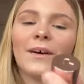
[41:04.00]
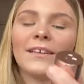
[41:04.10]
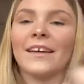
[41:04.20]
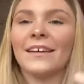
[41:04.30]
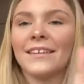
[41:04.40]
yeah,
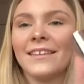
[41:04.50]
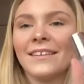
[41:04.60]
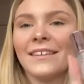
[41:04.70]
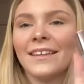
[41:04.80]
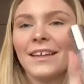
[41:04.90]

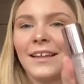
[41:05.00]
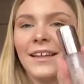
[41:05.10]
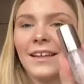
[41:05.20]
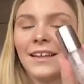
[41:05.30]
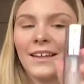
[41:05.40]

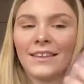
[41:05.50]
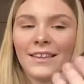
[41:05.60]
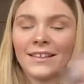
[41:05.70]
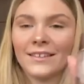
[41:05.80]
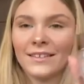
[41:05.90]

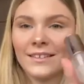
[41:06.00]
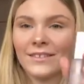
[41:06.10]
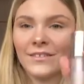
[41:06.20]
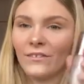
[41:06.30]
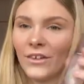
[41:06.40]
this is
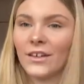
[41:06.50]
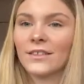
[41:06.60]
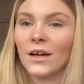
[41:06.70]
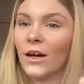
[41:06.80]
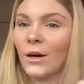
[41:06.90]
very nice.
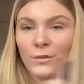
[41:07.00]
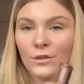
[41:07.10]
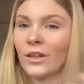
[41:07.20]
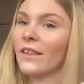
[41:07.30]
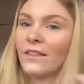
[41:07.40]
I'm
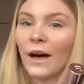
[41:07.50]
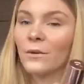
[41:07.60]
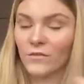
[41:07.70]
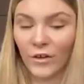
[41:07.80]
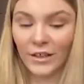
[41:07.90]
sorry, that was
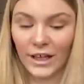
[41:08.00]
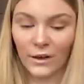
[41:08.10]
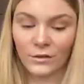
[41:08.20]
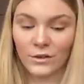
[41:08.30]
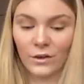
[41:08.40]
very loud.
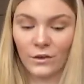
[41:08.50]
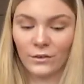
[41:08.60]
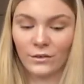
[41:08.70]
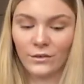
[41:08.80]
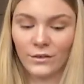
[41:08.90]
So,
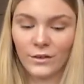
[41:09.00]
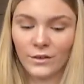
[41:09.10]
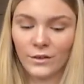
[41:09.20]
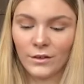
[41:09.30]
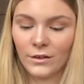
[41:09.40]

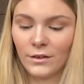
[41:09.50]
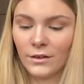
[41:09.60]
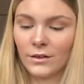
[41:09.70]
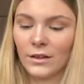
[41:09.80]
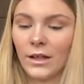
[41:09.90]

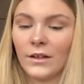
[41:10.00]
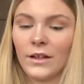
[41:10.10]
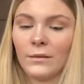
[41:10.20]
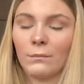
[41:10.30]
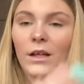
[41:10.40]
and then
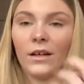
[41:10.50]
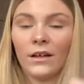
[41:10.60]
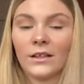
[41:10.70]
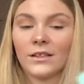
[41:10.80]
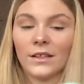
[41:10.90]
my
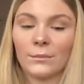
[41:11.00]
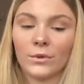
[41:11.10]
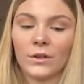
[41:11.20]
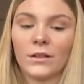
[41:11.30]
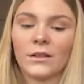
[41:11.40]
last lip
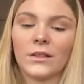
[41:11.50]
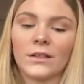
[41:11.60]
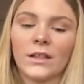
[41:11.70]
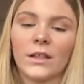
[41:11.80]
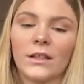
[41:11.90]
product is
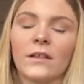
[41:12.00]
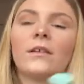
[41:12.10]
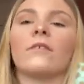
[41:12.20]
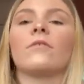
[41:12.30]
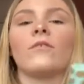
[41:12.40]
the
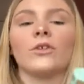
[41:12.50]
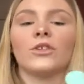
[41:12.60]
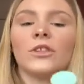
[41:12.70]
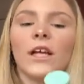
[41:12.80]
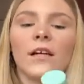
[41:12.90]
Revolution
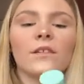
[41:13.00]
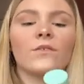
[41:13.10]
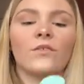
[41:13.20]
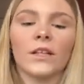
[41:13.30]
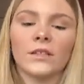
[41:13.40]
X
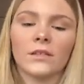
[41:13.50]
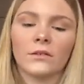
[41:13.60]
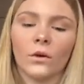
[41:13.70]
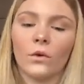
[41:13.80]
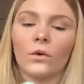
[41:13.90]

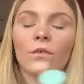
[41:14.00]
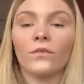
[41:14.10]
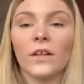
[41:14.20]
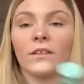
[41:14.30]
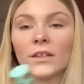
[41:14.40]
the
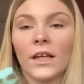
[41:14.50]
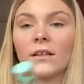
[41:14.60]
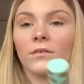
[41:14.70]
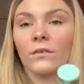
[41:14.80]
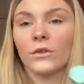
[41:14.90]
Friends X
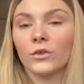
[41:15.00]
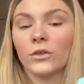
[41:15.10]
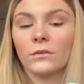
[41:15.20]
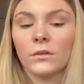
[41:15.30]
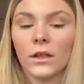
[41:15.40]
Revolution
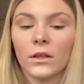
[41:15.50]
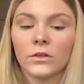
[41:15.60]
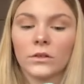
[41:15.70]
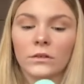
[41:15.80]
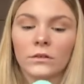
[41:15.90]

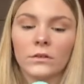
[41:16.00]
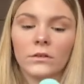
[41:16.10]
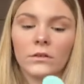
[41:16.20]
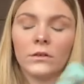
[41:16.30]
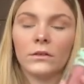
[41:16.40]
collection
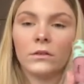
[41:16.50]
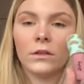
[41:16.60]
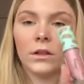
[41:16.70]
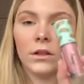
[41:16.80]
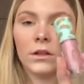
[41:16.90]

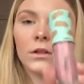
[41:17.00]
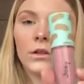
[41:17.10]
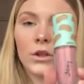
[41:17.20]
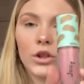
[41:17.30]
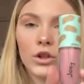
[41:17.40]
in
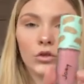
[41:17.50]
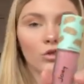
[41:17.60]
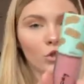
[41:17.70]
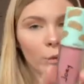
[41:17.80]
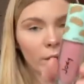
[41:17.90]

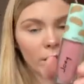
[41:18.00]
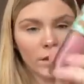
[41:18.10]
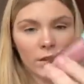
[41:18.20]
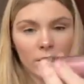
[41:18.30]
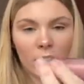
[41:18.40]
Joey. This
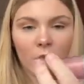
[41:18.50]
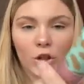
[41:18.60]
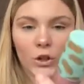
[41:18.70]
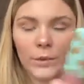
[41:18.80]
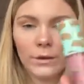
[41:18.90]
is the colour
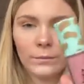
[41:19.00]
Joey.